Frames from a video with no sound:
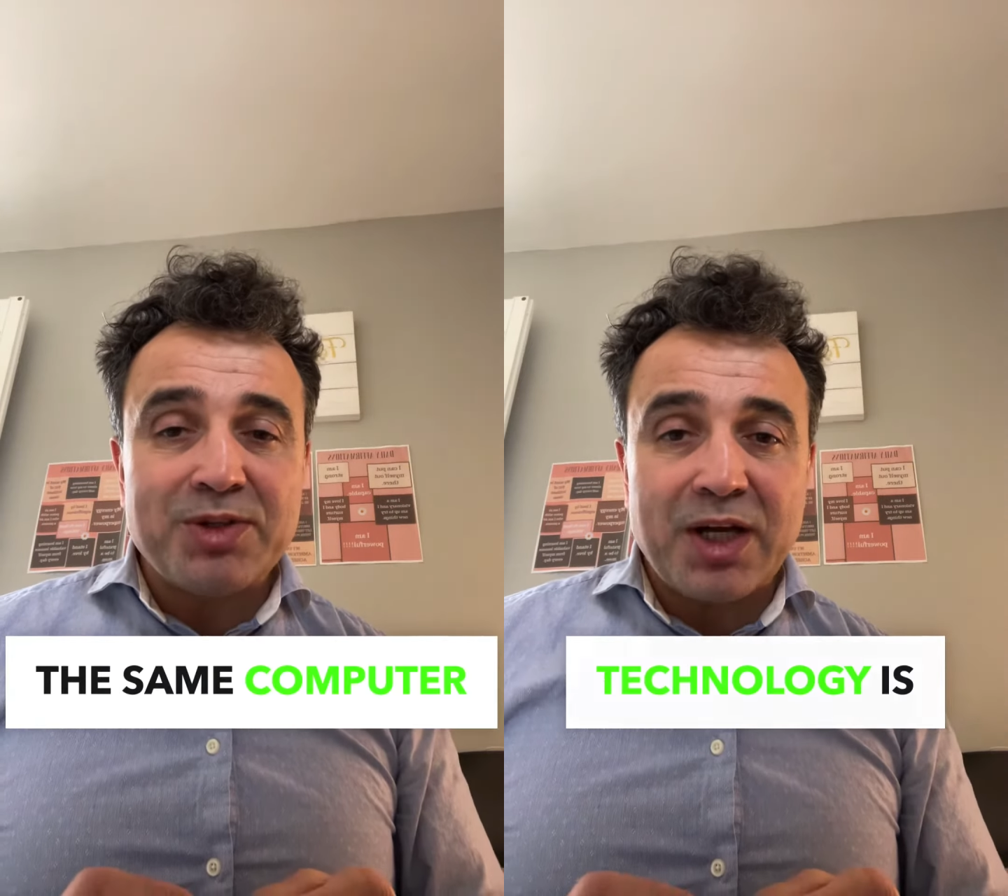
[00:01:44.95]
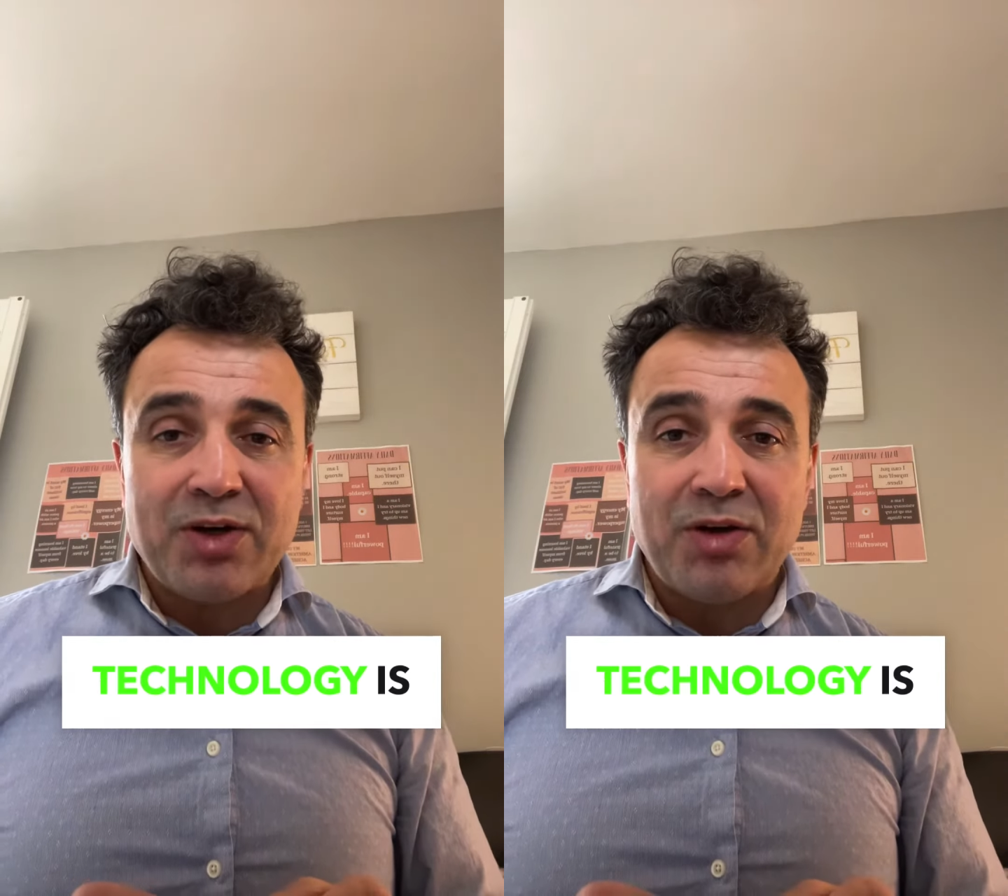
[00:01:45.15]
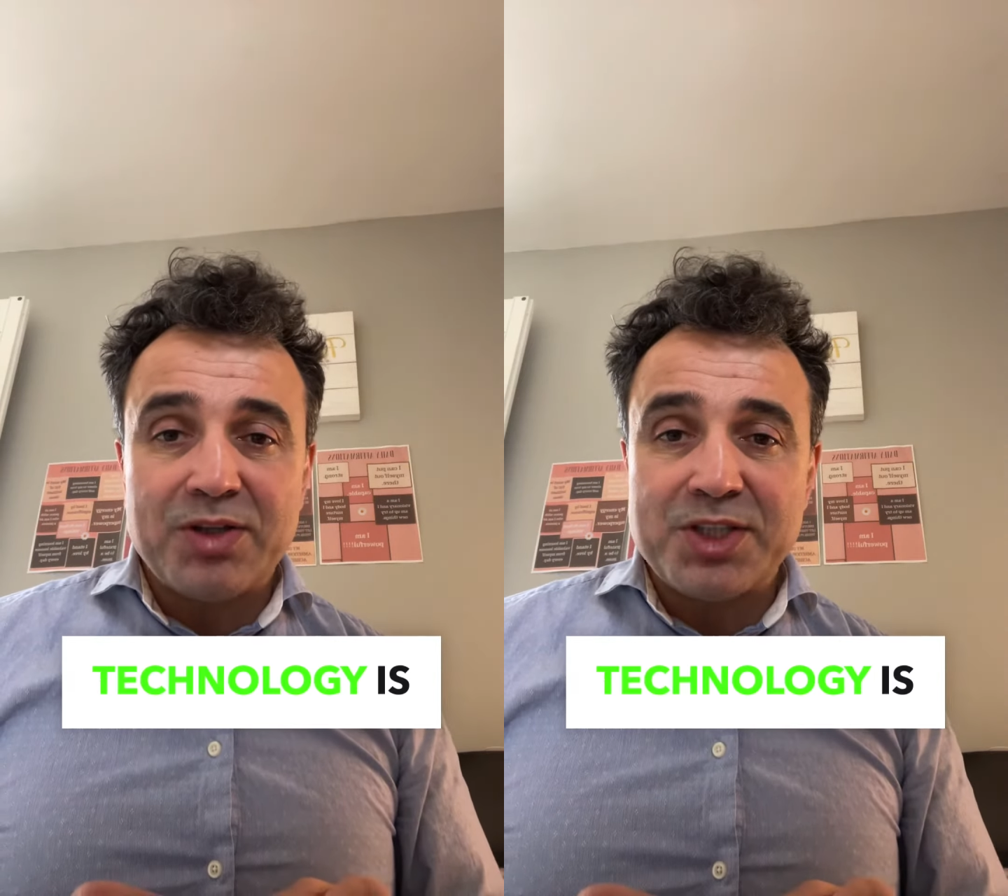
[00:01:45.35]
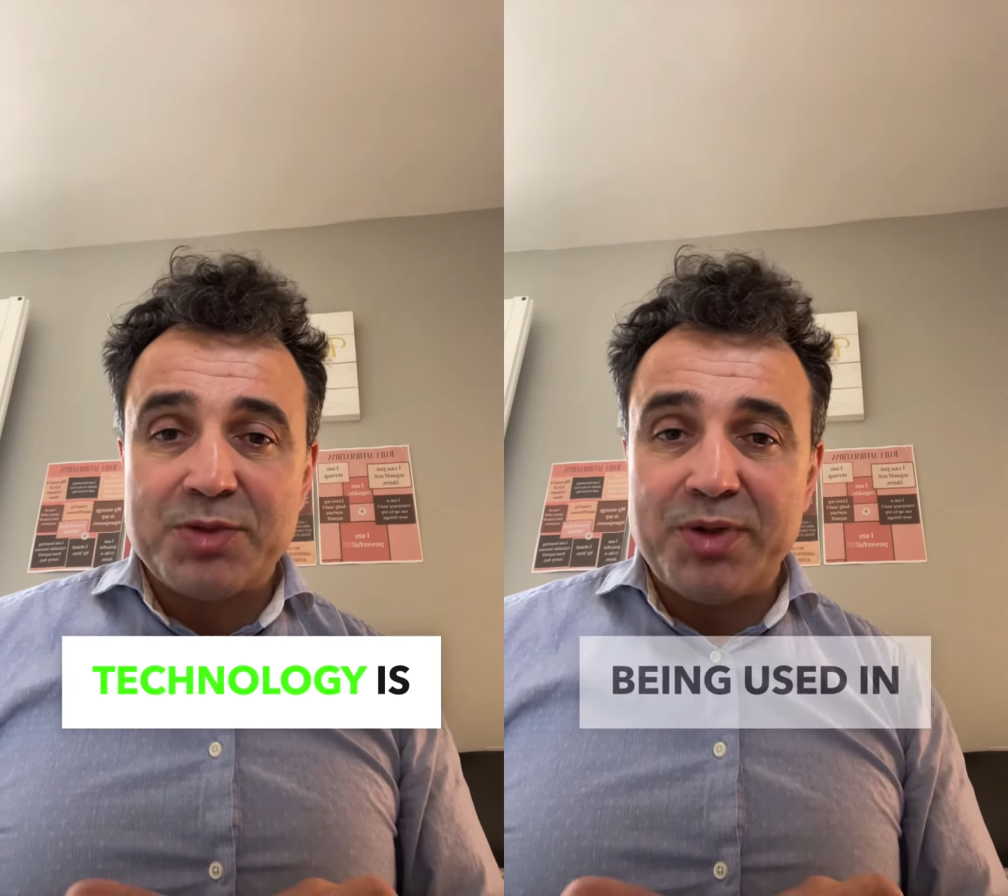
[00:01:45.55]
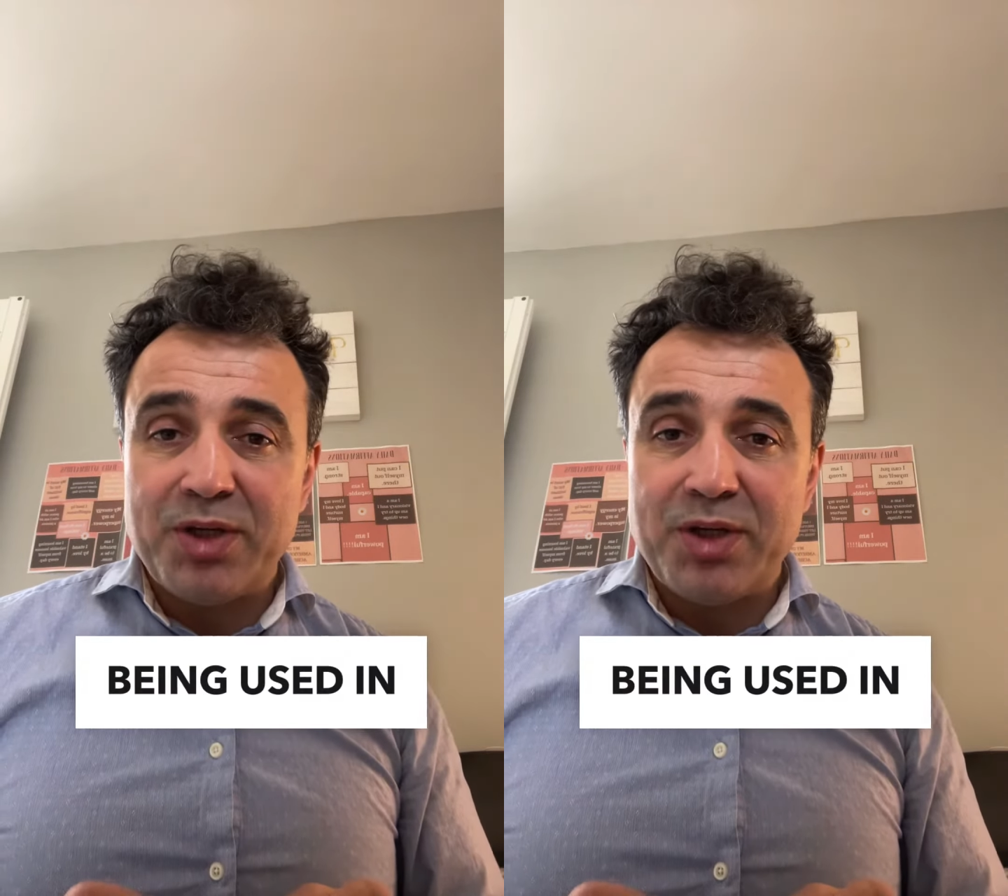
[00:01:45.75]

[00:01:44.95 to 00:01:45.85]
technology is being